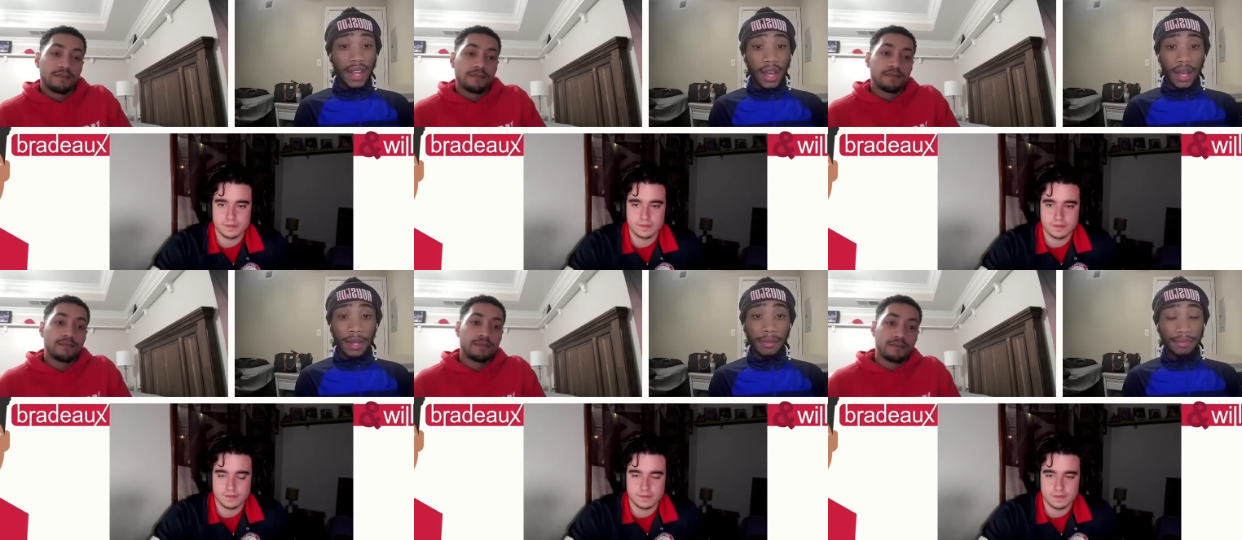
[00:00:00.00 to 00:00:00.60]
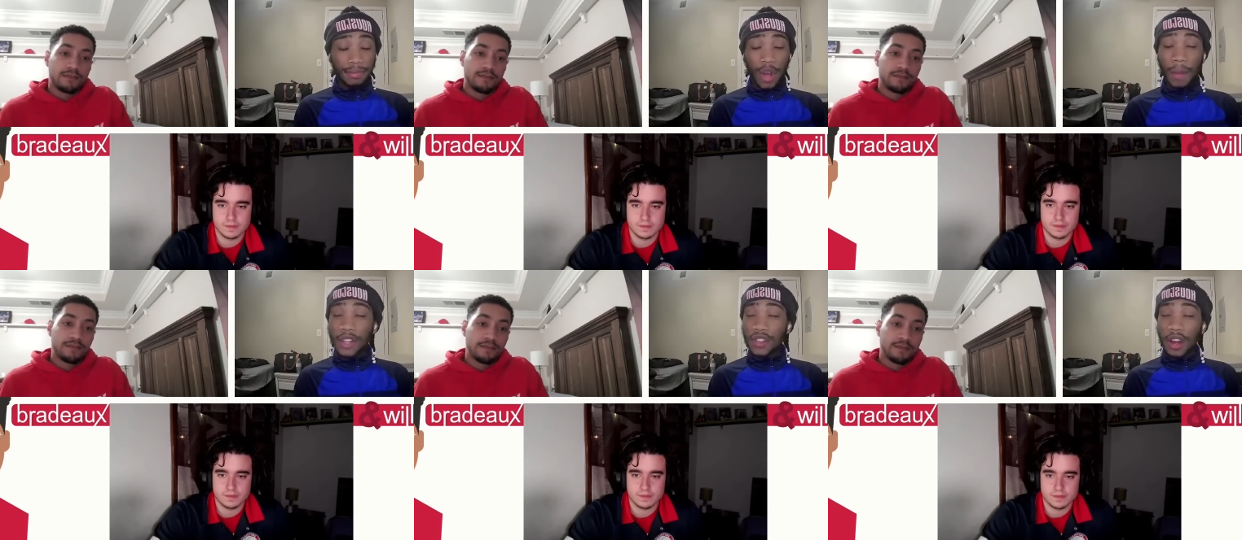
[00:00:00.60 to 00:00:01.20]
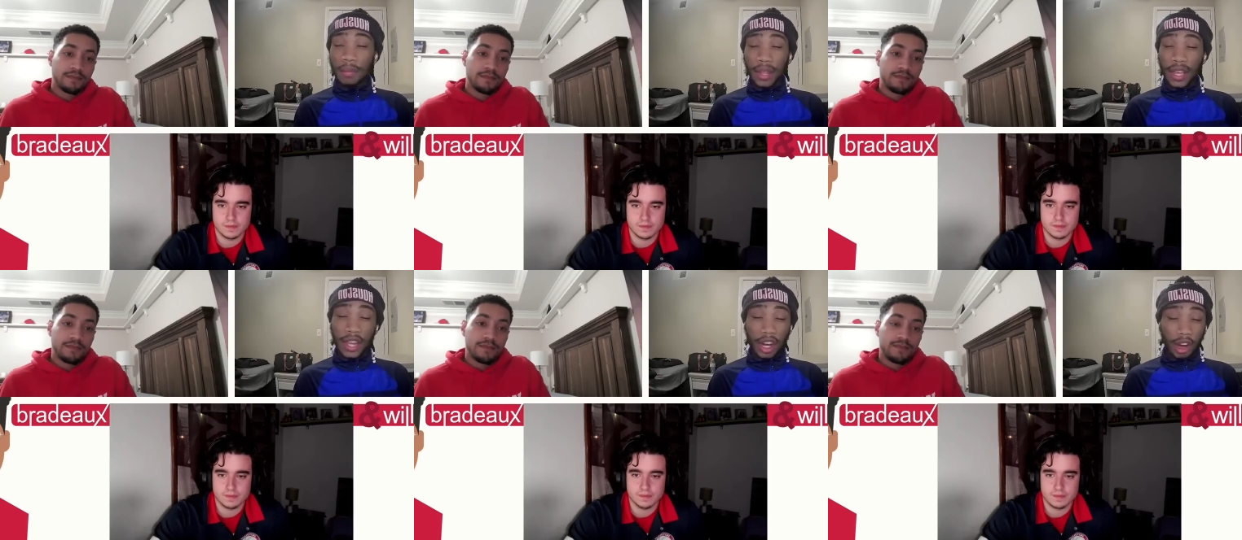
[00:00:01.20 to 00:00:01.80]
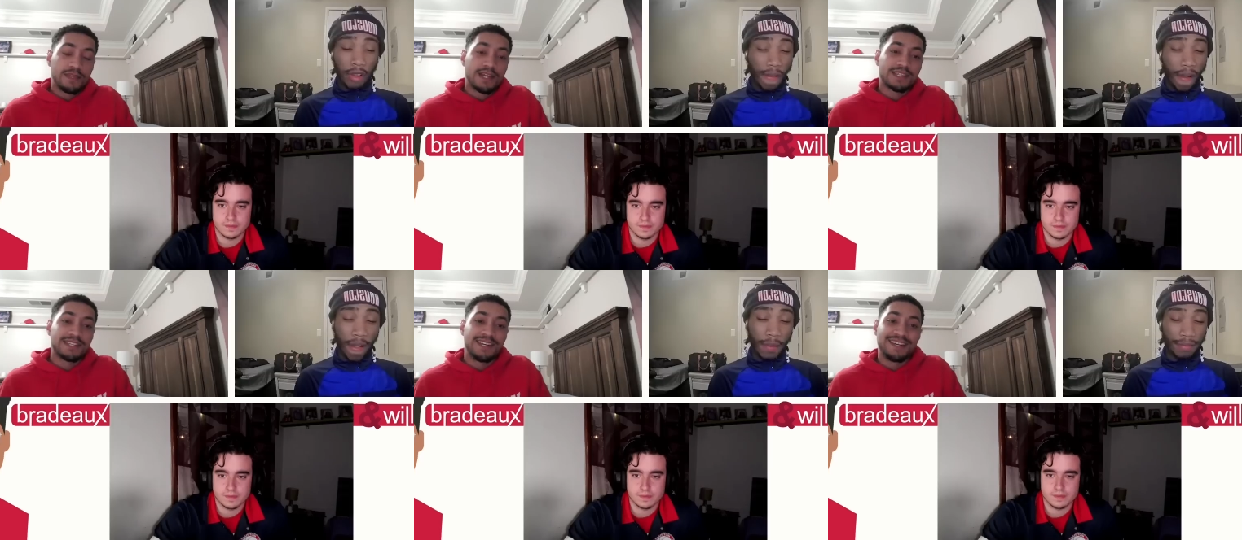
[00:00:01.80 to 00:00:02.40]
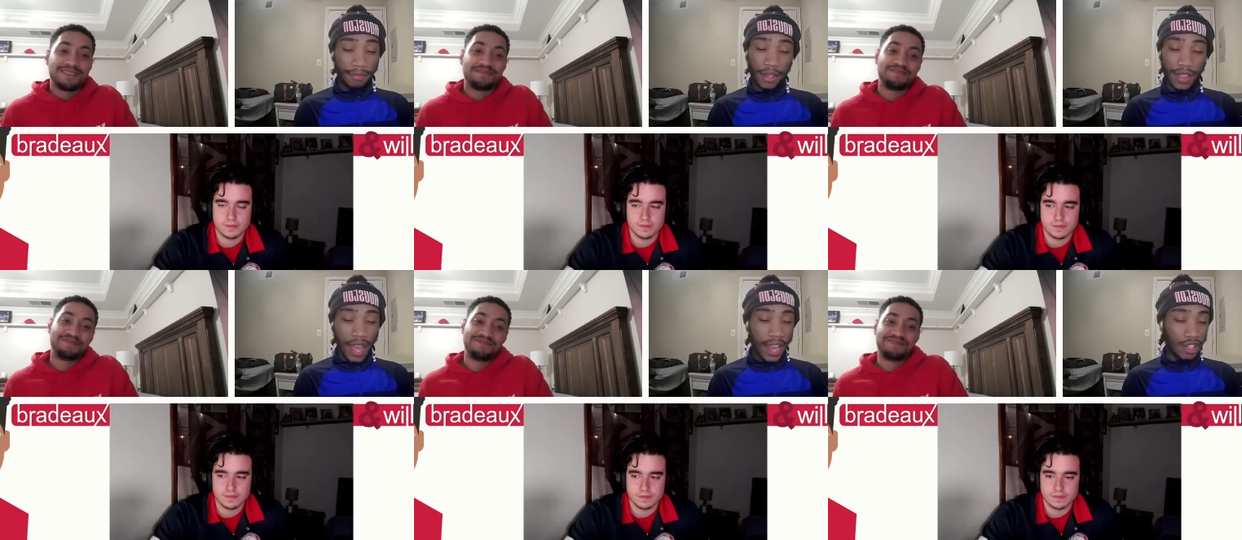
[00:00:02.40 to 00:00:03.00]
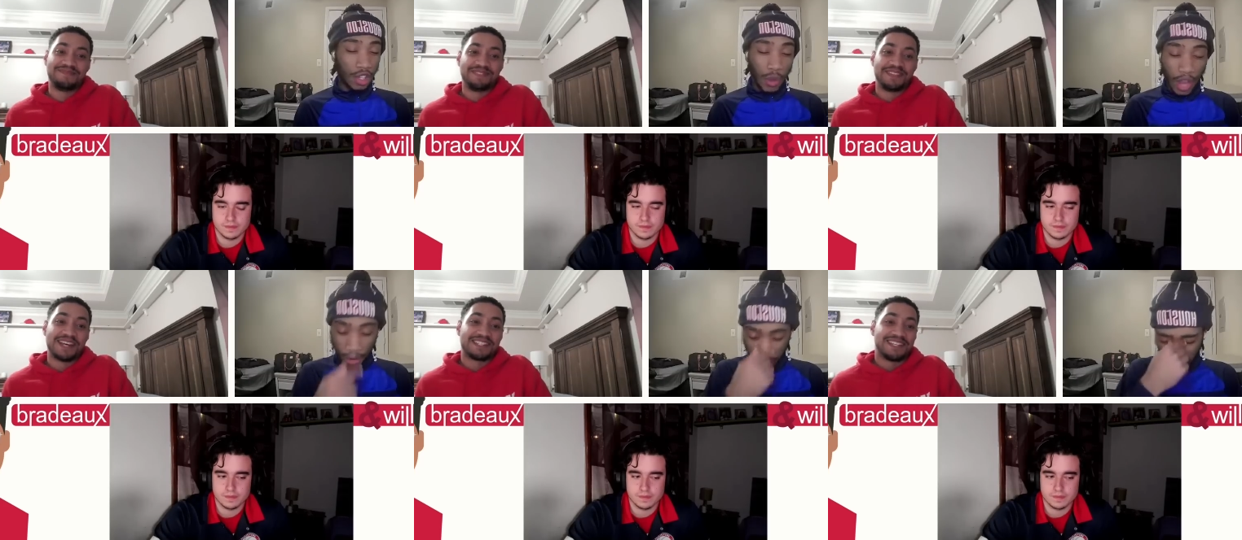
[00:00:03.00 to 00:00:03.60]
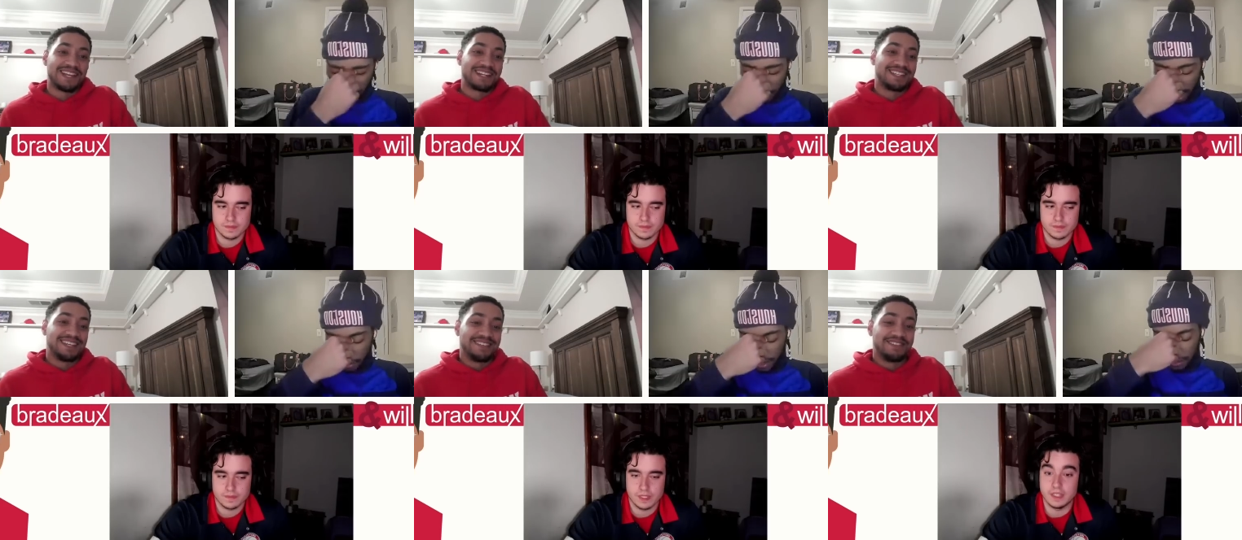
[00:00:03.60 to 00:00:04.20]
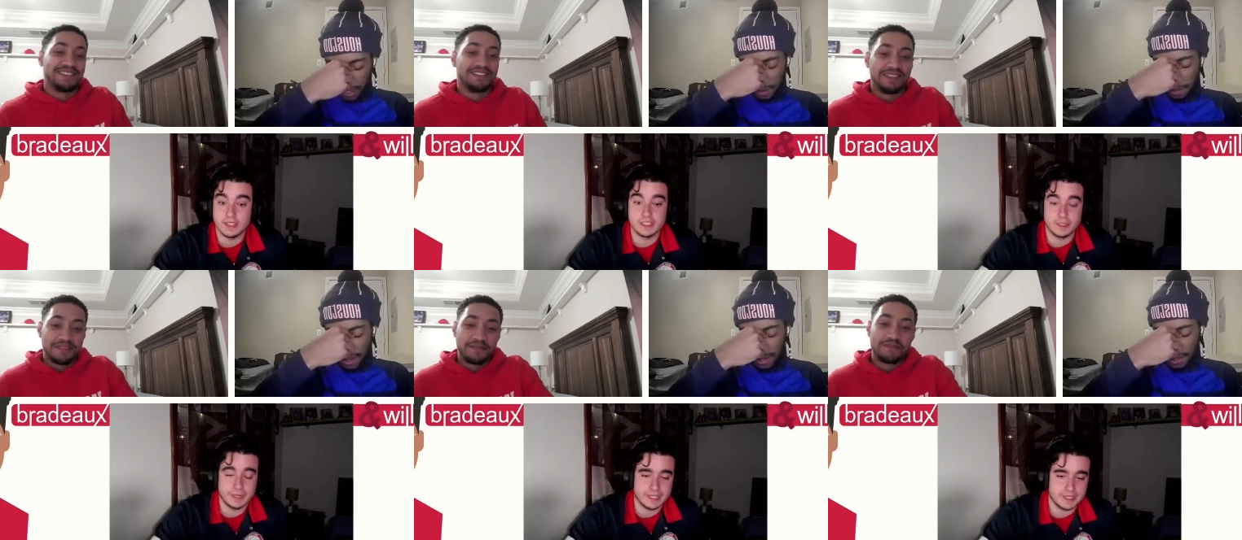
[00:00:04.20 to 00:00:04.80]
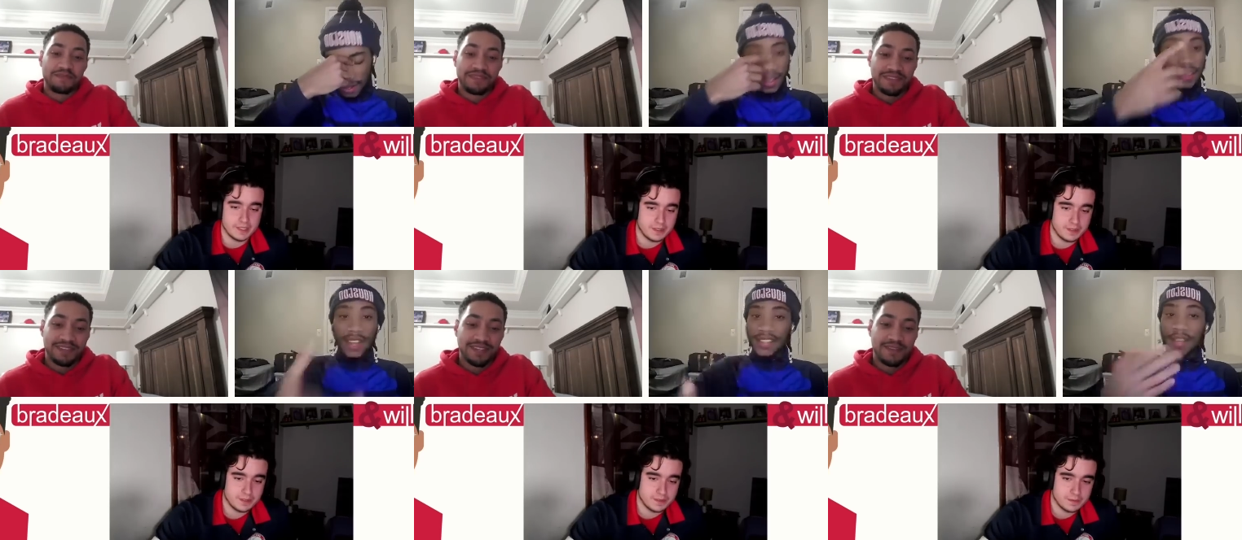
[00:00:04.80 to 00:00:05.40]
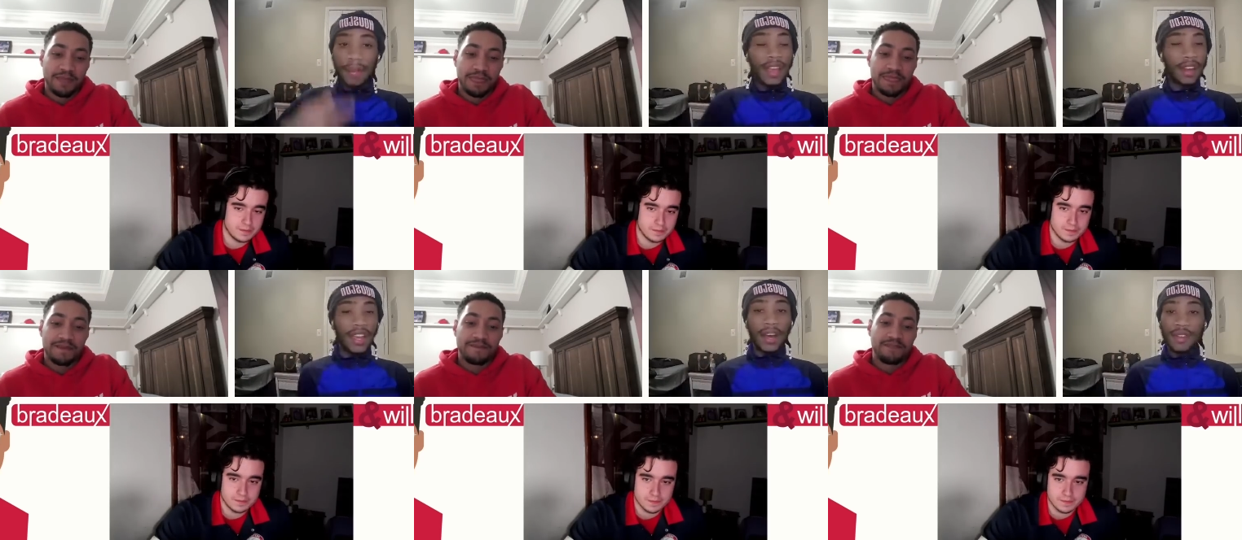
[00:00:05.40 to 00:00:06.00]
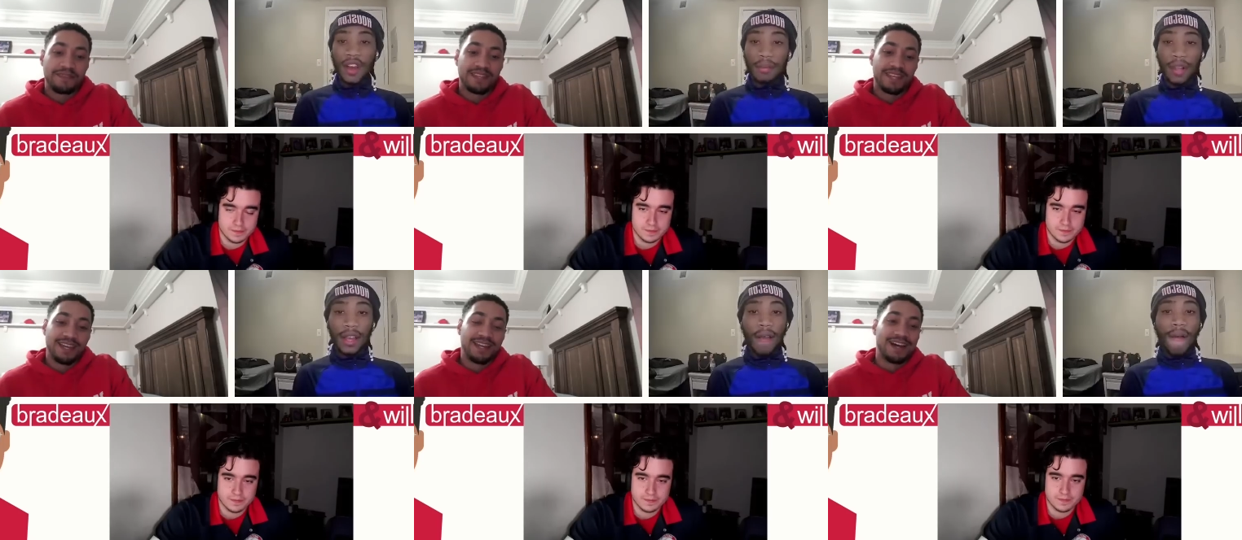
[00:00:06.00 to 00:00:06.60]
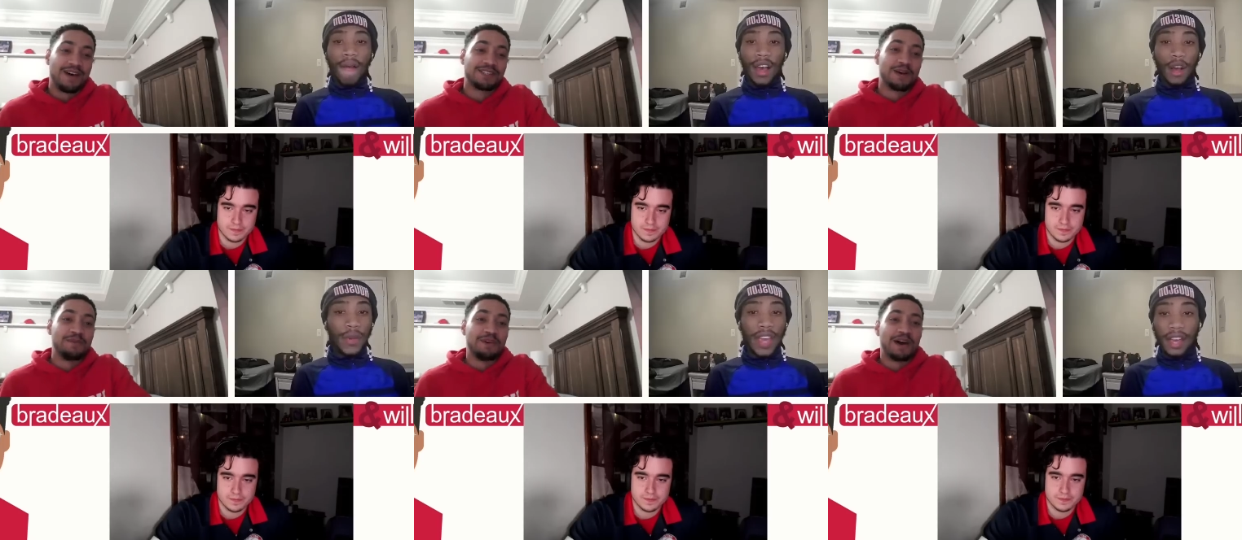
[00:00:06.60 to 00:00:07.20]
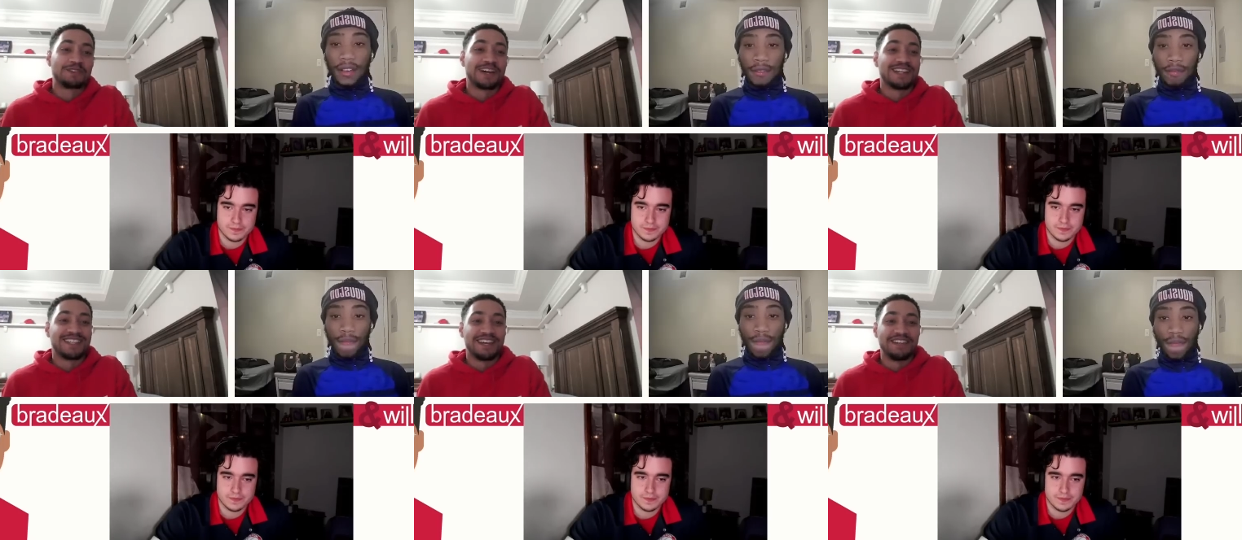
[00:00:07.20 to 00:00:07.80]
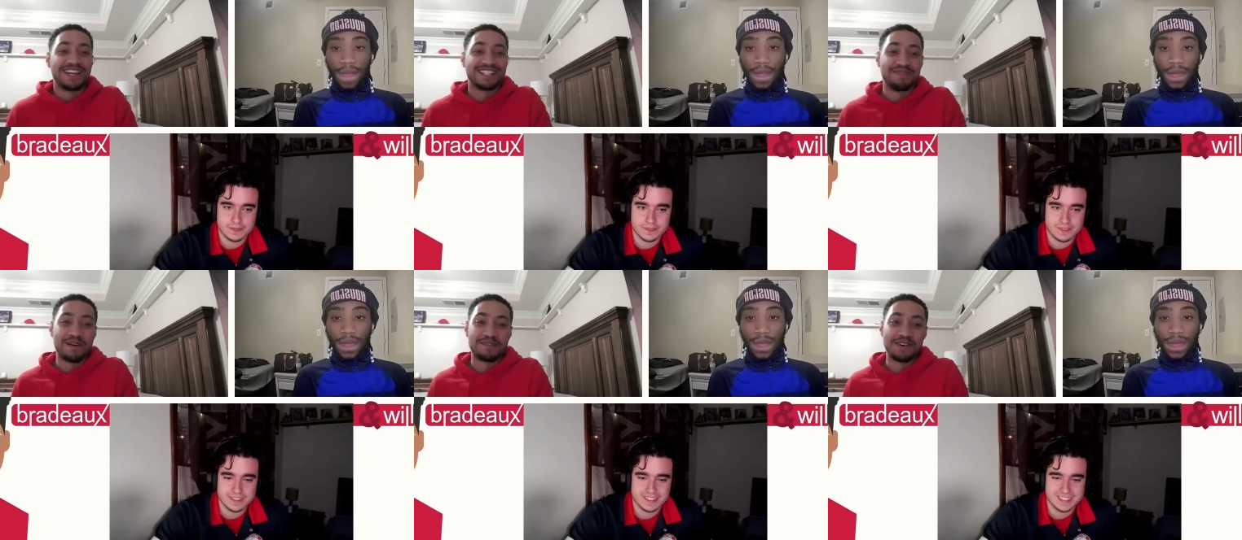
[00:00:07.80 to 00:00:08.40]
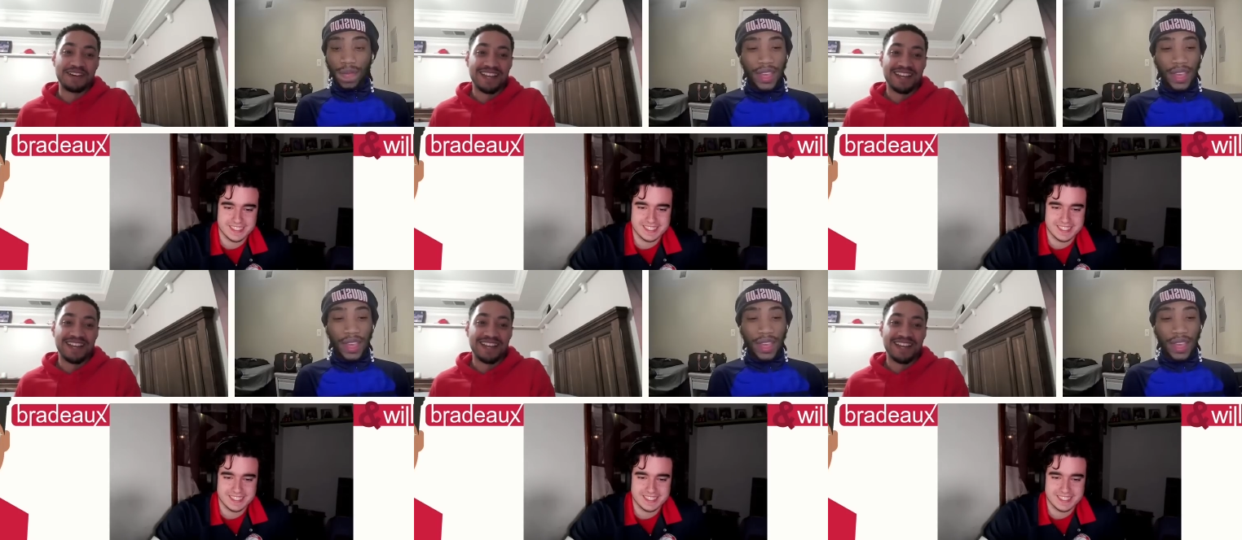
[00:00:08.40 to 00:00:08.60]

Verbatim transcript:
Speaker 1: um, why am I drawing a blank here um, with the Astros? Why am I drawing a blank? uh,
Speaker 2: Dusty Baker.
Speaker 1: Dusty Baker. Yeah, I'm drawing a blank. I was on here. I
Speaker 3: was trying to tell you, Dusty. My fault.